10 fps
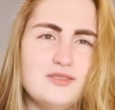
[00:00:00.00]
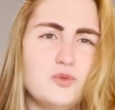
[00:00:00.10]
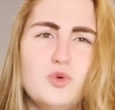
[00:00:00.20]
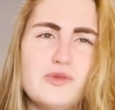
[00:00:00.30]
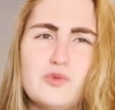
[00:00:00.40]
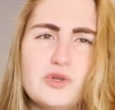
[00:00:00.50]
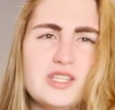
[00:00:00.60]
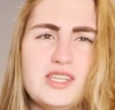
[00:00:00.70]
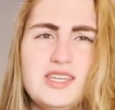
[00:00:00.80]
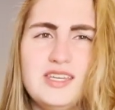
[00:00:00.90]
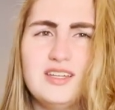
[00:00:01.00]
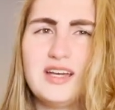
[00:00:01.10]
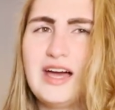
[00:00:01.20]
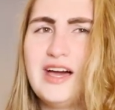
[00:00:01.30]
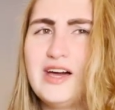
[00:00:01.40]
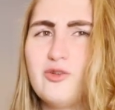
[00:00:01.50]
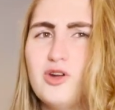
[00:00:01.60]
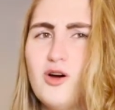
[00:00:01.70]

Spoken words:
We'll see. I don't